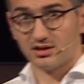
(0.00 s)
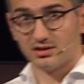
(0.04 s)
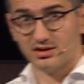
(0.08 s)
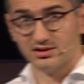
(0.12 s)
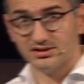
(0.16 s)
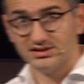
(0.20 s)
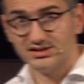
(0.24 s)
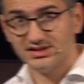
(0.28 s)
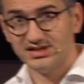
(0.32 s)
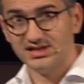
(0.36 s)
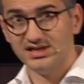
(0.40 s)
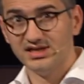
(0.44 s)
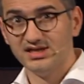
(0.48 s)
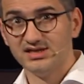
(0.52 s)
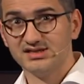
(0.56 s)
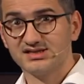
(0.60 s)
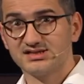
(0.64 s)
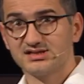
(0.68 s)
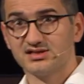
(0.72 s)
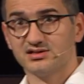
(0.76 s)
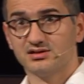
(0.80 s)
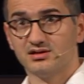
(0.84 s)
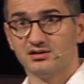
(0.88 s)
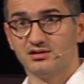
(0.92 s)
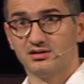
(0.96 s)

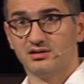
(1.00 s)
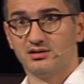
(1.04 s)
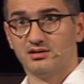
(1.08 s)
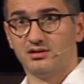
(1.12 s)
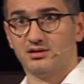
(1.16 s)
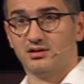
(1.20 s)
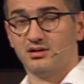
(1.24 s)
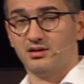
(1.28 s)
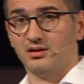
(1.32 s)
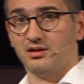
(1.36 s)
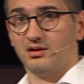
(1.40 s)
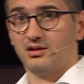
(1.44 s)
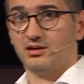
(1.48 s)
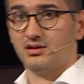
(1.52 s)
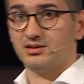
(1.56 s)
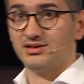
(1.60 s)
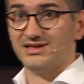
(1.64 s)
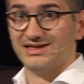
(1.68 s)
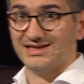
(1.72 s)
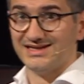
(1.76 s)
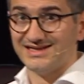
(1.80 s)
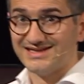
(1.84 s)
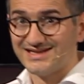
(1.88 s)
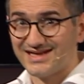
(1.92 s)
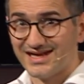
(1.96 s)
guarantees
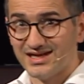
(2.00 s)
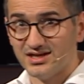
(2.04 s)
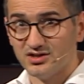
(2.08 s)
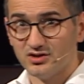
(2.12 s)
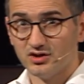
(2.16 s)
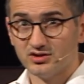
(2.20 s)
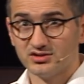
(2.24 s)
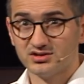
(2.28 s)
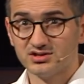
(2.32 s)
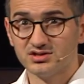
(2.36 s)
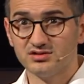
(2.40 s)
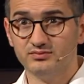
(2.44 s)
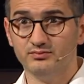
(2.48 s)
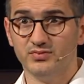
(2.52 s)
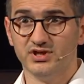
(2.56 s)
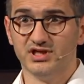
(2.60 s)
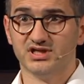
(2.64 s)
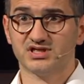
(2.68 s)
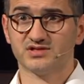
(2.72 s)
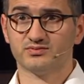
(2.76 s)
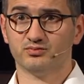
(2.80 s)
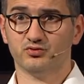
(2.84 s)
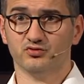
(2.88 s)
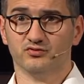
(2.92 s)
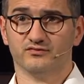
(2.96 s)
that it cannot
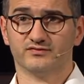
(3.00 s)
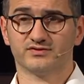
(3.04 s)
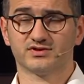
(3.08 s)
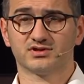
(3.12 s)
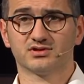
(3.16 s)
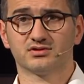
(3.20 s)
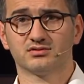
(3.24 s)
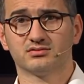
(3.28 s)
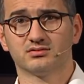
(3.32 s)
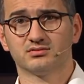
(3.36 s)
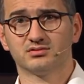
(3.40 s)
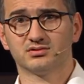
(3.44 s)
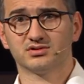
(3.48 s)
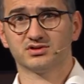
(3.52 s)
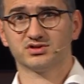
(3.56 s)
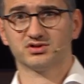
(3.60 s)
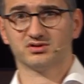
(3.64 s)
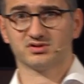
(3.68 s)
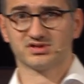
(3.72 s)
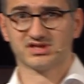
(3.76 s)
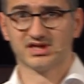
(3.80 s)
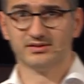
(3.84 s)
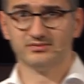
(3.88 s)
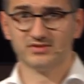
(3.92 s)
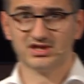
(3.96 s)
be spoofed.
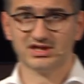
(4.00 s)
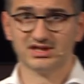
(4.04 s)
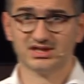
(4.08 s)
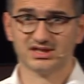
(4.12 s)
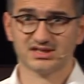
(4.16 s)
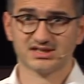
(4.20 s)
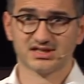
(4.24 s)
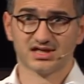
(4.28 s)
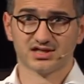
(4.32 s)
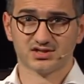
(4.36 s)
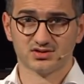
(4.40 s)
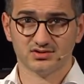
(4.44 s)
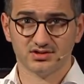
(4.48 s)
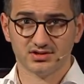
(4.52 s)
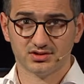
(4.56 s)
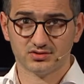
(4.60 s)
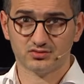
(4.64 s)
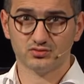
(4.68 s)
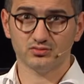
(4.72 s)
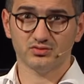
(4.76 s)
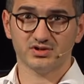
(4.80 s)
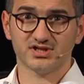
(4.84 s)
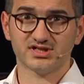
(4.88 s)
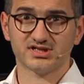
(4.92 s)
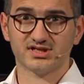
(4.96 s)
So something that's actually
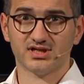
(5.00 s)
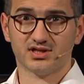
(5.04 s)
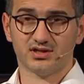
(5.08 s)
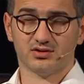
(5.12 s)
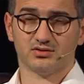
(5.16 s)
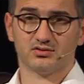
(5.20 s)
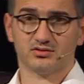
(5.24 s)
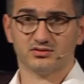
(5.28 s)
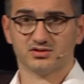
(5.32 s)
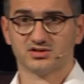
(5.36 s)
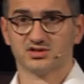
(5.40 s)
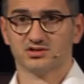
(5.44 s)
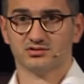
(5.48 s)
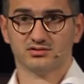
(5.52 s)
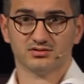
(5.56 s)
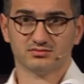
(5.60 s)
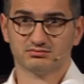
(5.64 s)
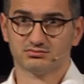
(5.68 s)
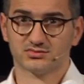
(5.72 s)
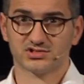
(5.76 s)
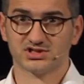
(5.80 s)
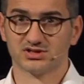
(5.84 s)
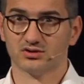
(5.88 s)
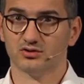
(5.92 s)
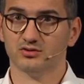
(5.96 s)
truly secure. So
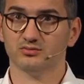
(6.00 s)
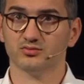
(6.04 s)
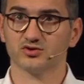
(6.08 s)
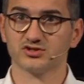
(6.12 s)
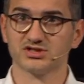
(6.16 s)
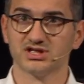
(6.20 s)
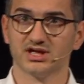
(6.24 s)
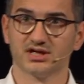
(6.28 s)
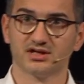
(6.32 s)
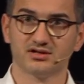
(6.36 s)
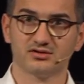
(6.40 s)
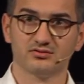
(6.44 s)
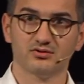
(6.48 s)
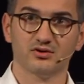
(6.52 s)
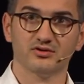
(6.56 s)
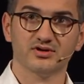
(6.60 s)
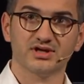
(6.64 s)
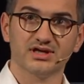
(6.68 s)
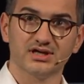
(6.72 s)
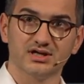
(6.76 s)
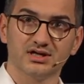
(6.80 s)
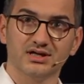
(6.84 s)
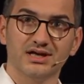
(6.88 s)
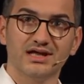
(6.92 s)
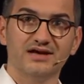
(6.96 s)
it's almost like
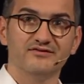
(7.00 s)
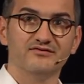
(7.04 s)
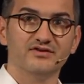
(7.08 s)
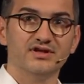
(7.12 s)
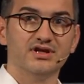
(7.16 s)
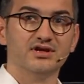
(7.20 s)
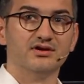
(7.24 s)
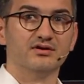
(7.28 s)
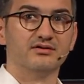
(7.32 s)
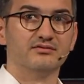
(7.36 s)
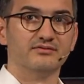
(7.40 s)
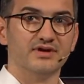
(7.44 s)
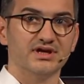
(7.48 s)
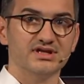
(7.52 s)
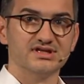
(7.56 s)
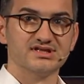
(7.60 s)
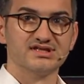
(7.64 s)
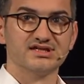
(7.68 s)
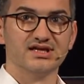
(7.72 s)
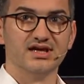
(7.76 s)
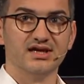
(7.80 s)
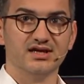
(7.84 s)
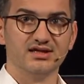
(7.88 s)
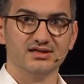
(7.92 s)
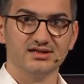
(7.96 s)
throwing a glove here, right,
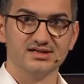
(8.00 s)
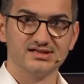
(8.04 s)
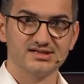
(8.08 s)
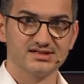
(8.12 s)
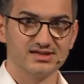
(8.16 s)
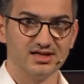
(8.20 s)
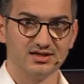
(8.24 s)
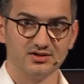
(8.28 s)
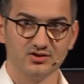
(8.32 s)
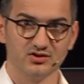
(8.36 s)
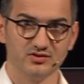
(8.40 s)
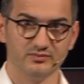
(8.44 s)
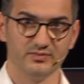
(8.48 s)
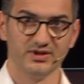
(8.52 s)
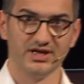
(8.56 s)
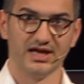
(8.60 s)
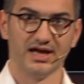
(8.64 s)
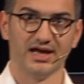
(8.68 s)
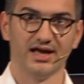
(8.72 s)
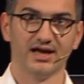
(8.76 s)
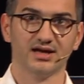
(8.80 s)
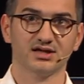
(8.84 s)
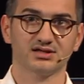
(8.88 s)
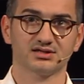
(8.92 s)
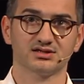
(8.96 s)
saying this cannot be
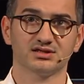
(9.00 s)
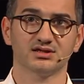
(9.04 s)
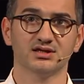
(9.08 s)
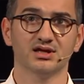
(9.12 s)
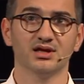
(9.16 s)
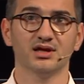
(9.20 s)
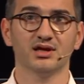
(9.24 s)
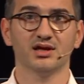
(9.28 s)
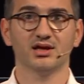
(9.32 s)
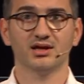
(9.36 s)
hacked.